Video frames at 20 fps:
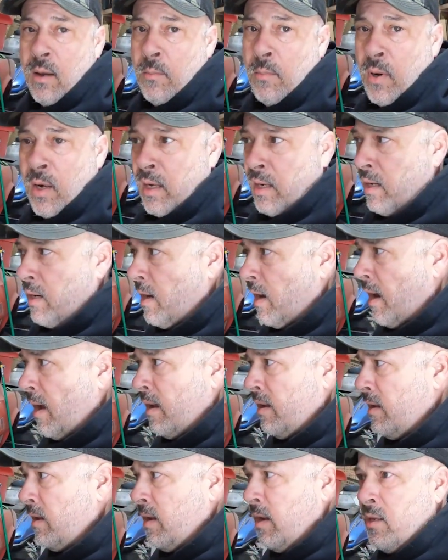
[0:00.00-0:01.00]

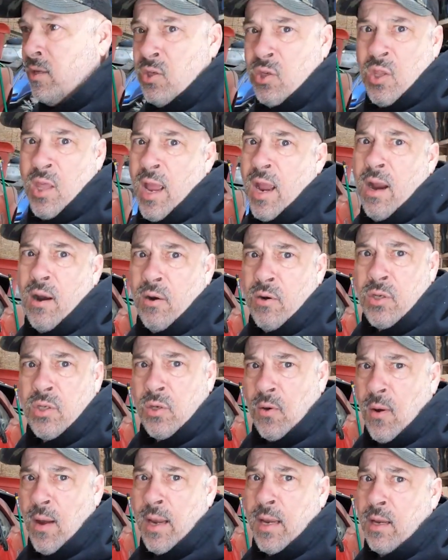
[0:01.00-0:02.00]
but it's there
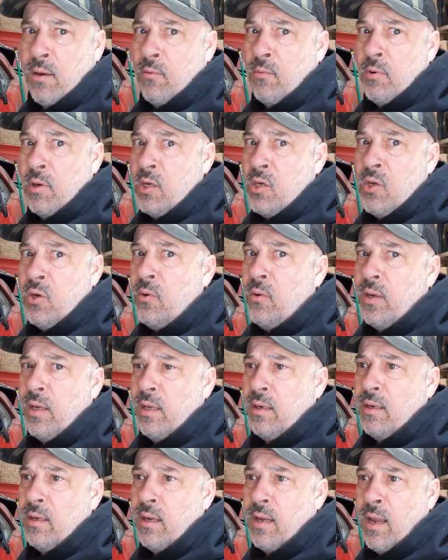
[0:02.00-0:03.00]
so I can redo
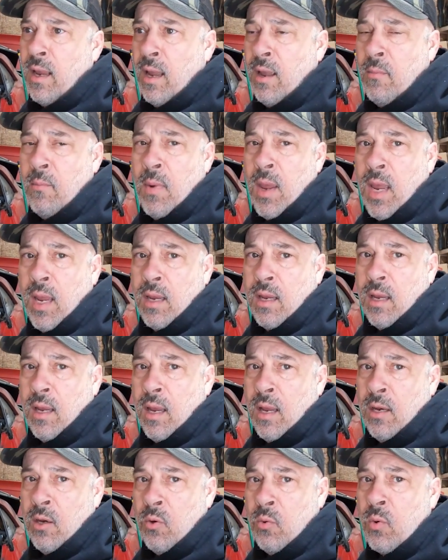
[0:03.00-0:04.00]
it and make
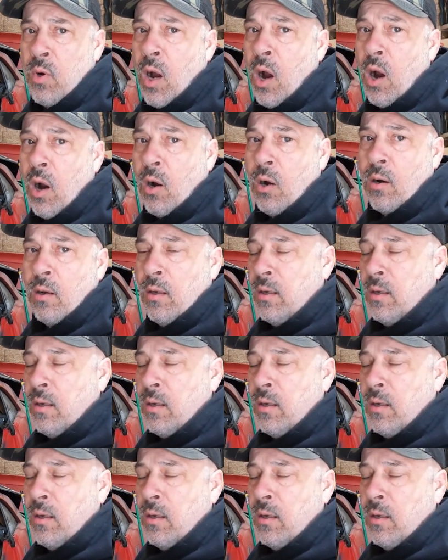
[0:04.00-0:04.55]
a new car.